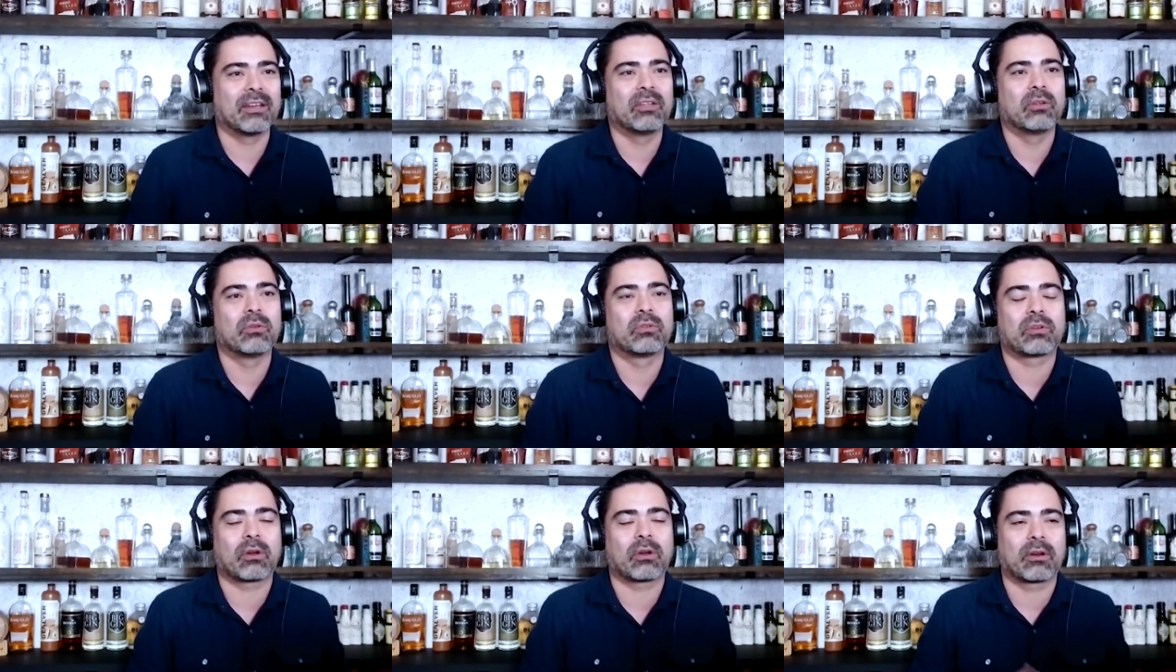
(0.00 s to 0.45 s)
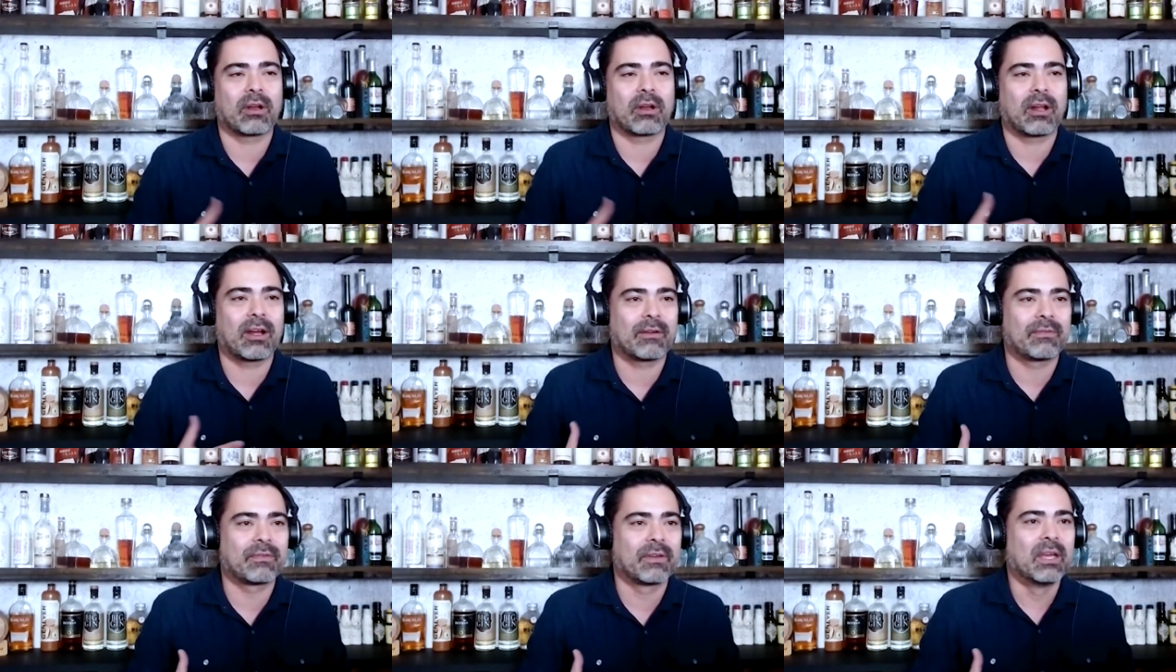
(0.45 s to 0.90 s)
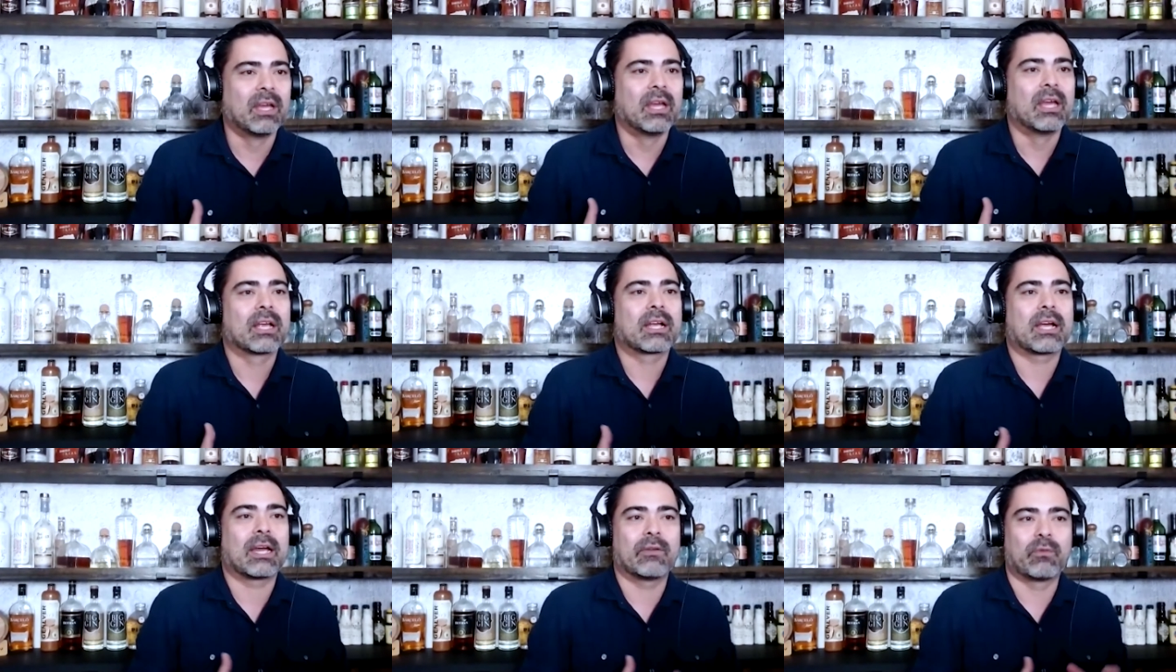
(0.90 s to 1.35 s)
you started off
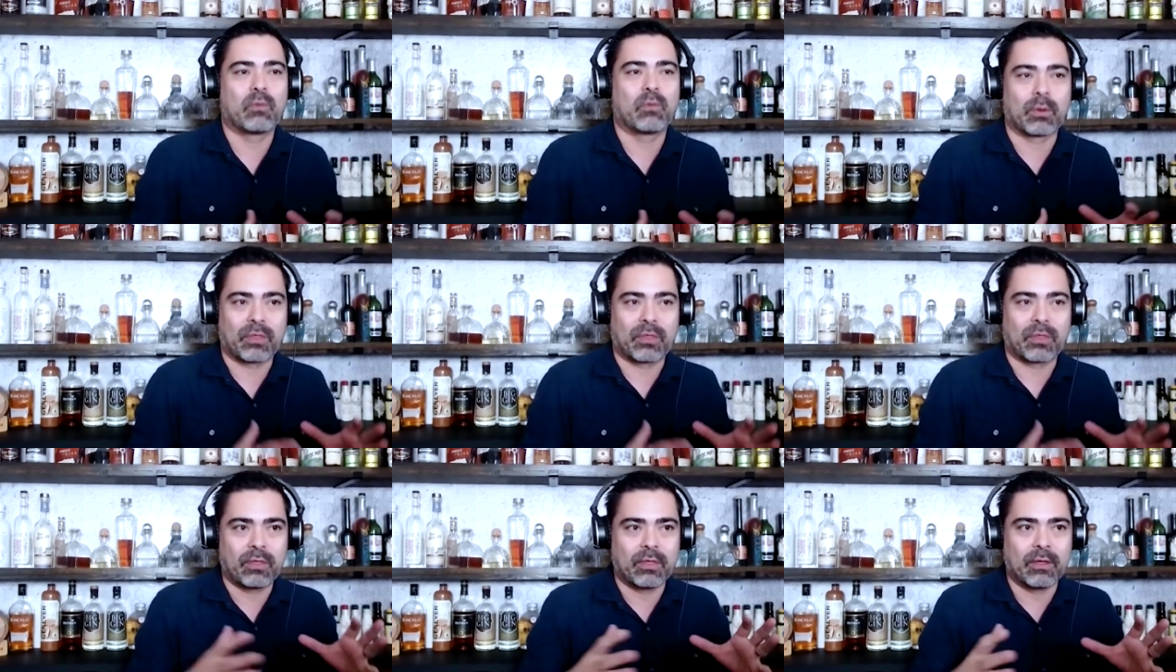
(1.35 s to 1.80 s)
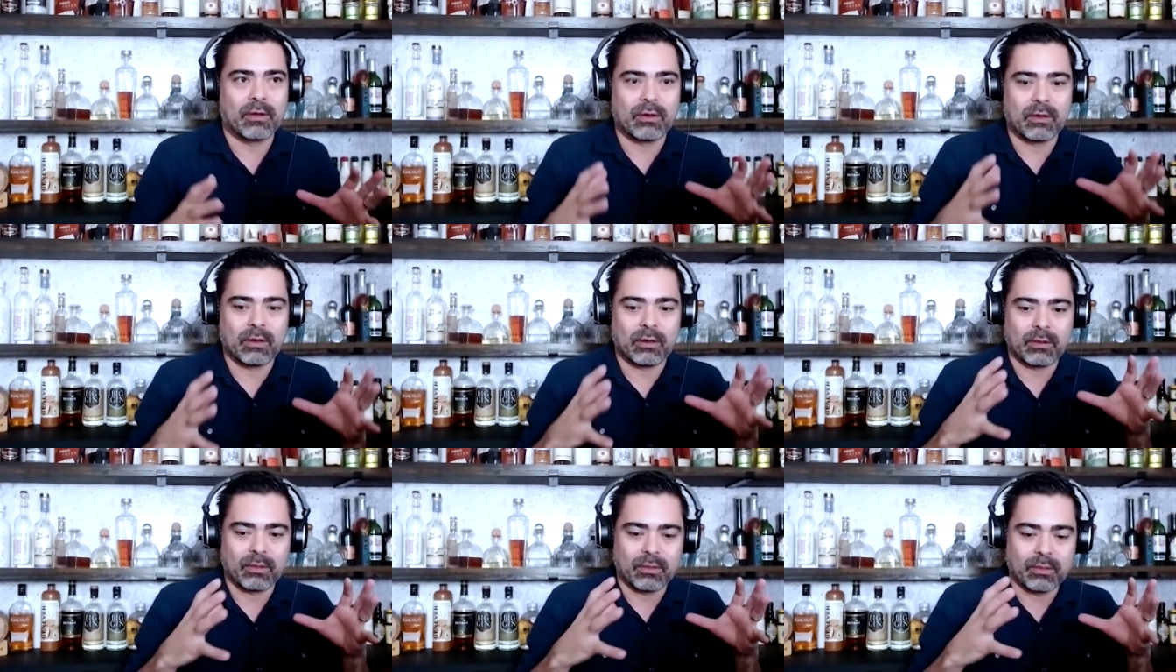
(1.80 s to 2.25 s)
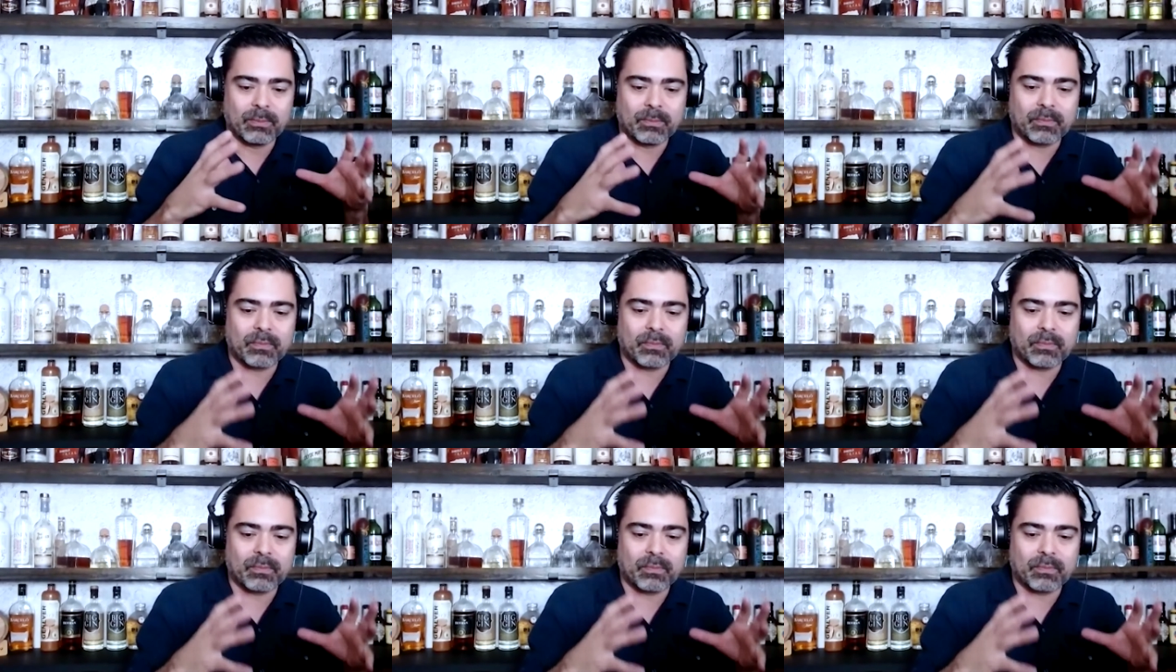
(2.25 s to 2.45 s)
kind of with the,